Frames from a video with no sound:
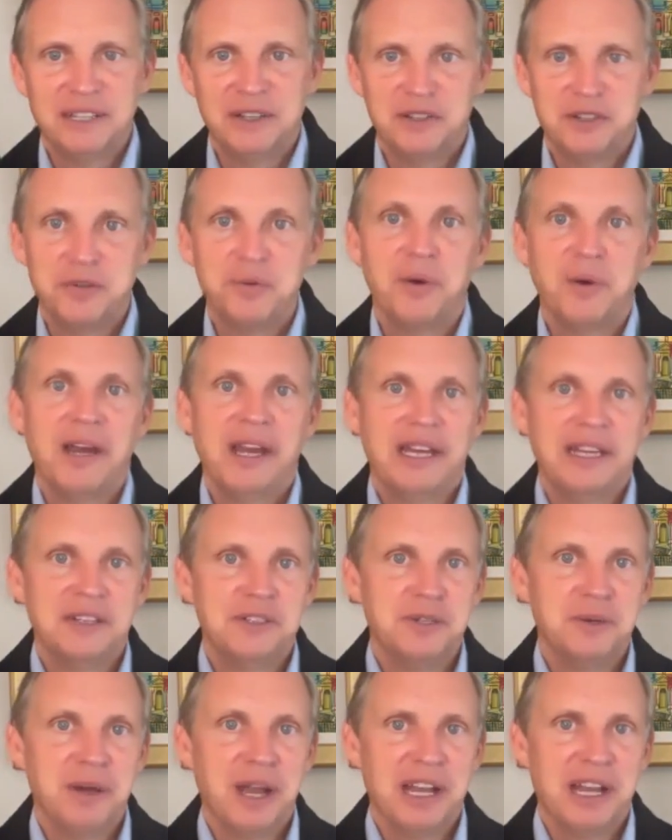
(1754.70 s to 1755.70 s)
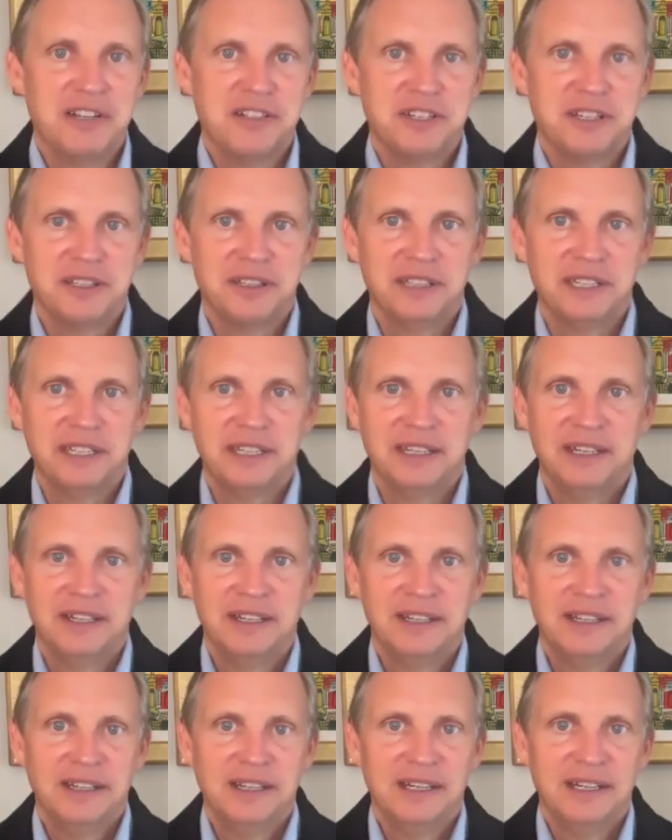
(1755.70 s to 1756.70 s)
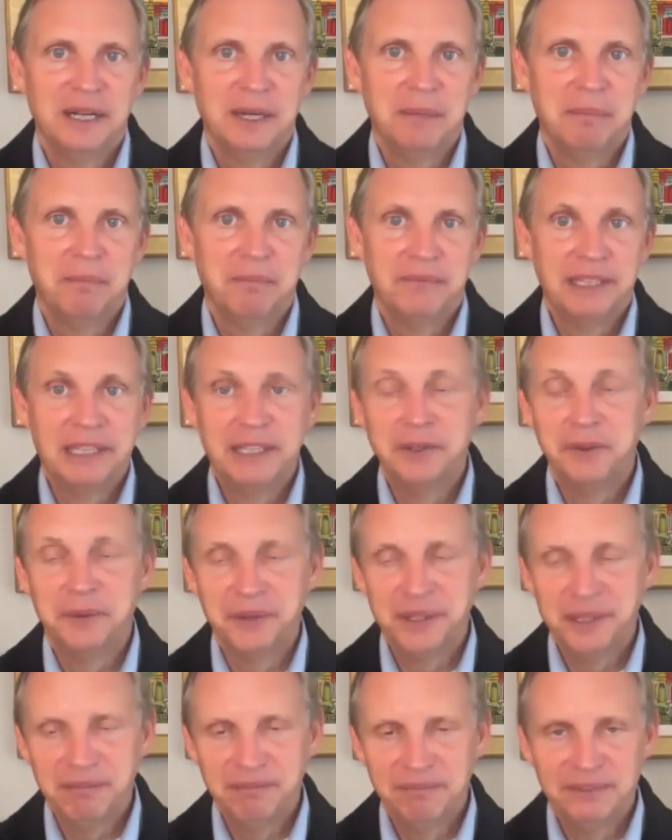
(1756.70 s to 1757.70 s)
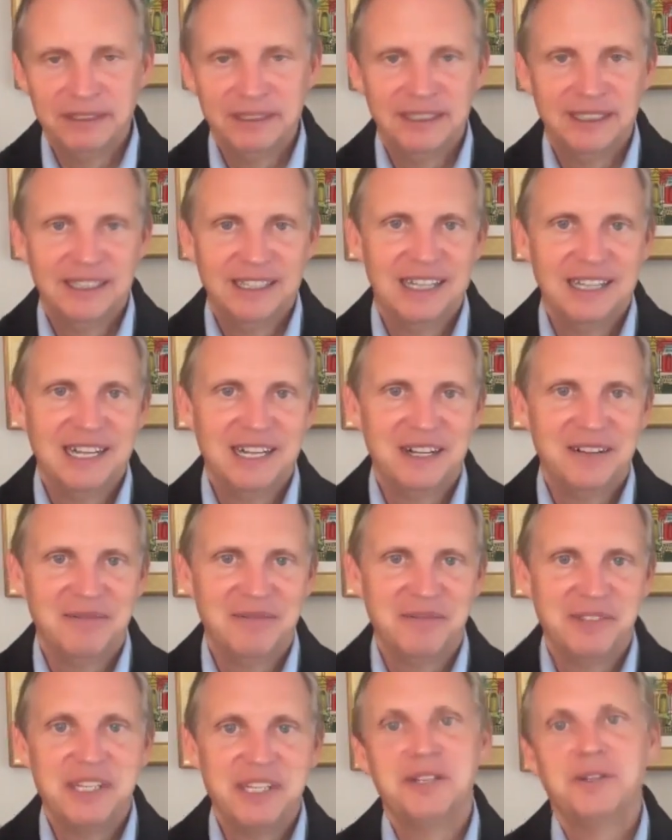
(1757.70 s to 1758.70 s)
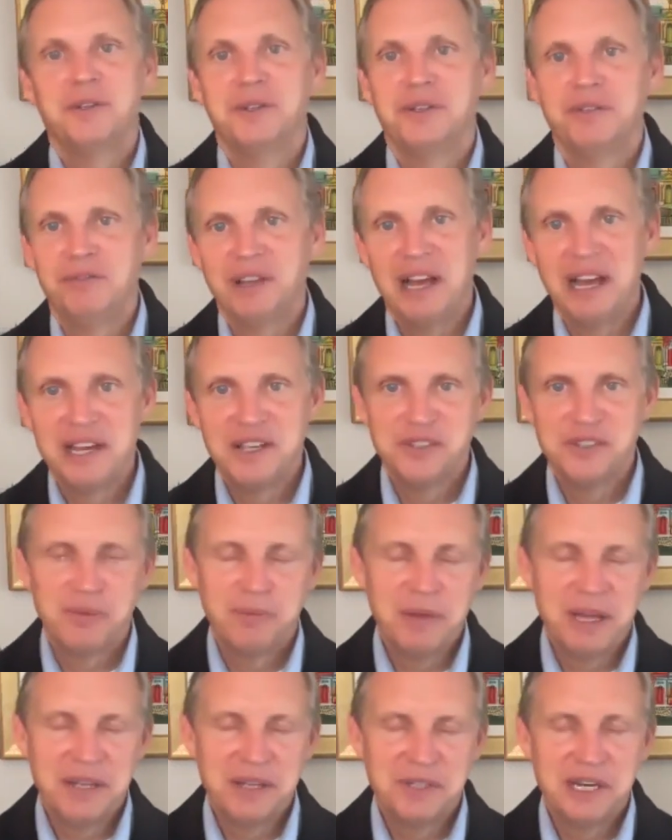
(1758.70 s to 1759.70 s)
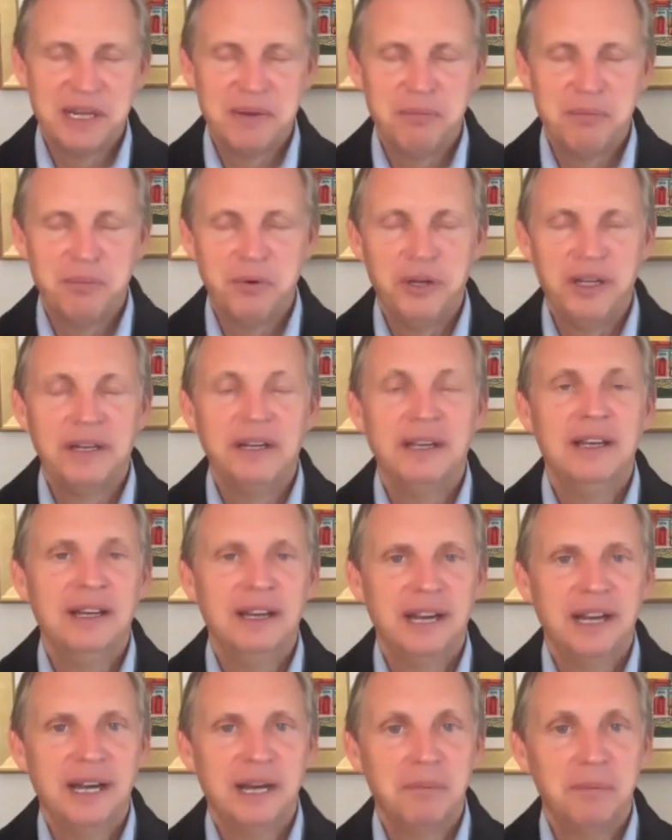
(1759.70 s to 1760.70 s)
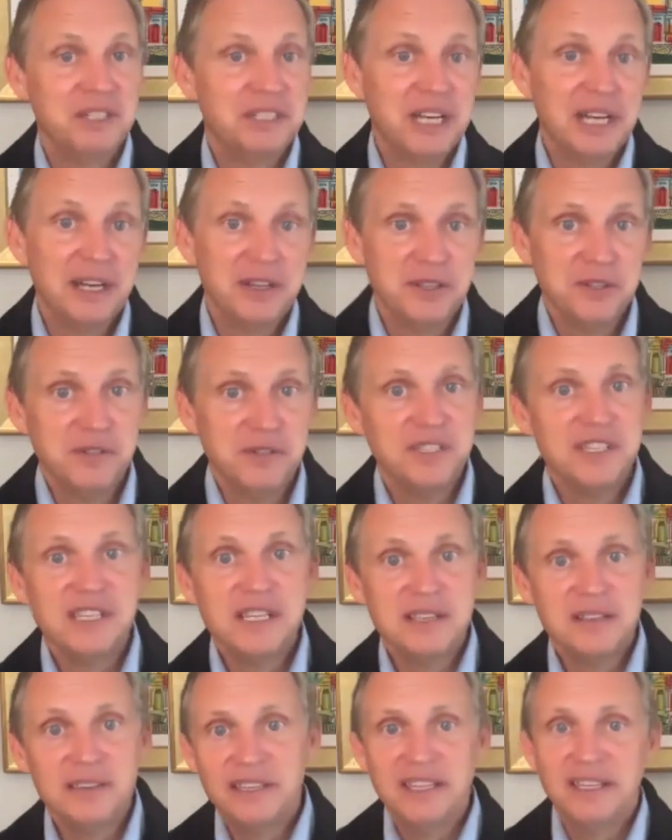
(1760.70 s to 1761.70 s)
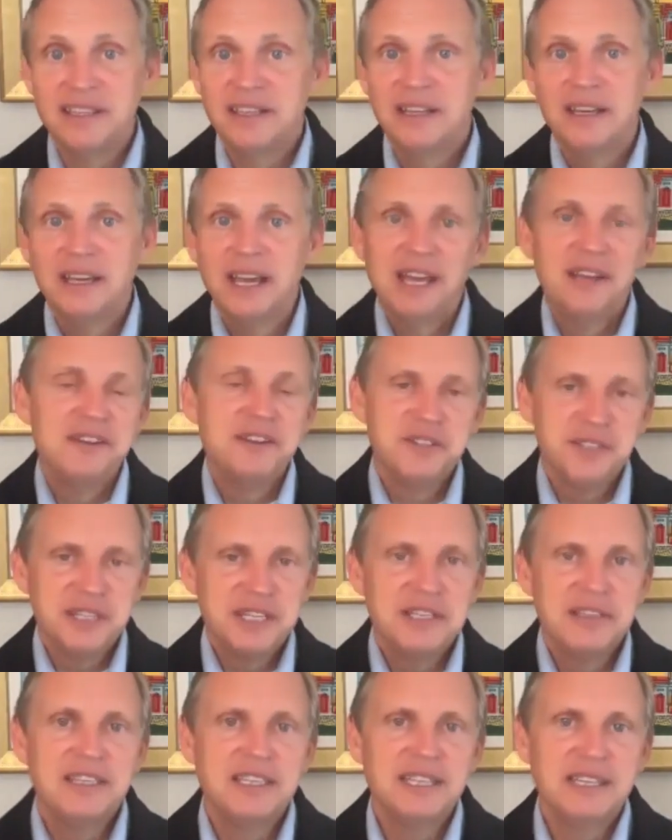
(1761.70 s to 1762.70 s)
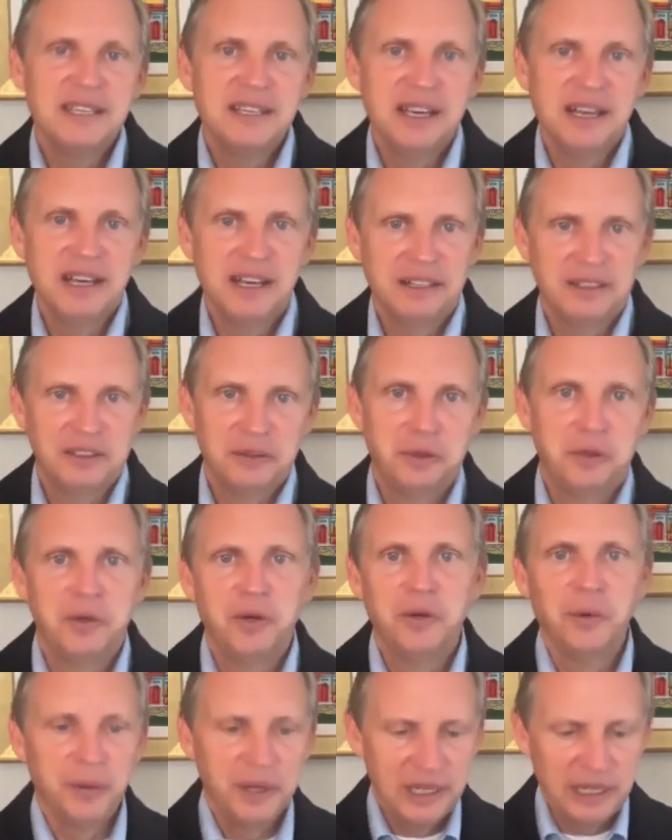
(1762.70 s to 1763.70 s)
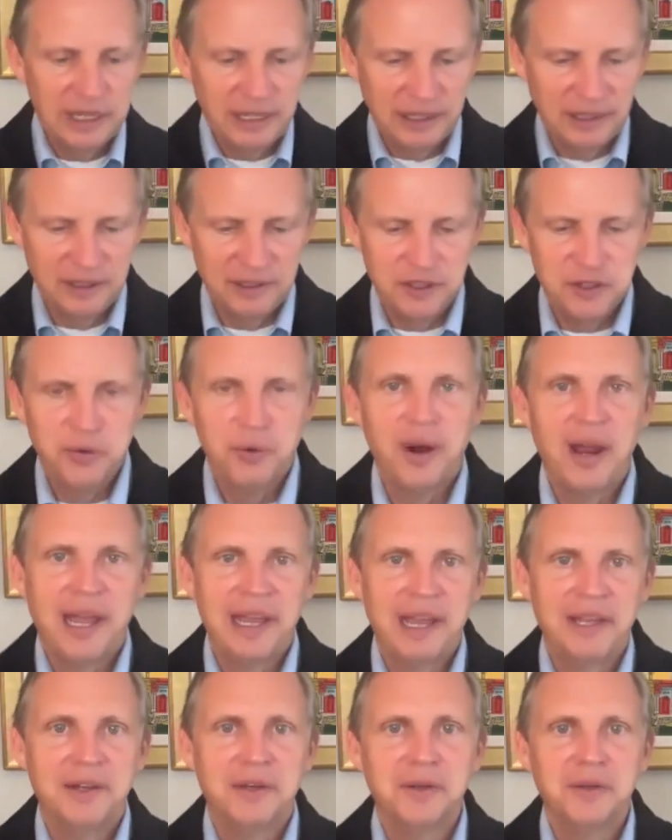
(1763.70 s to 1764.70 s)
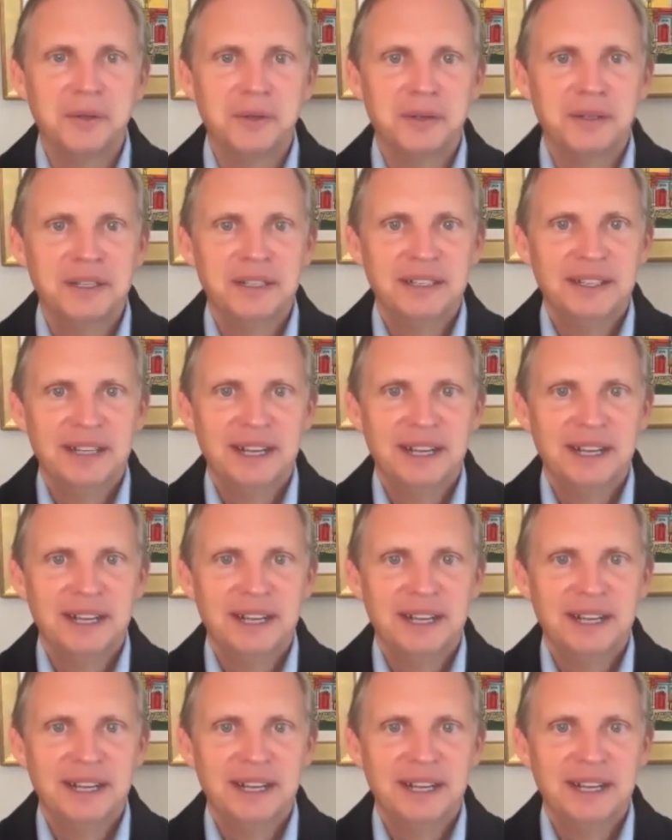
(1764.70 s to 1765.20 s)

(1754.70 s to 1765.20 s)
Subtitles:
trying to actually kill them, kill the flies from that standpoint. But yeah, you see the little green triangle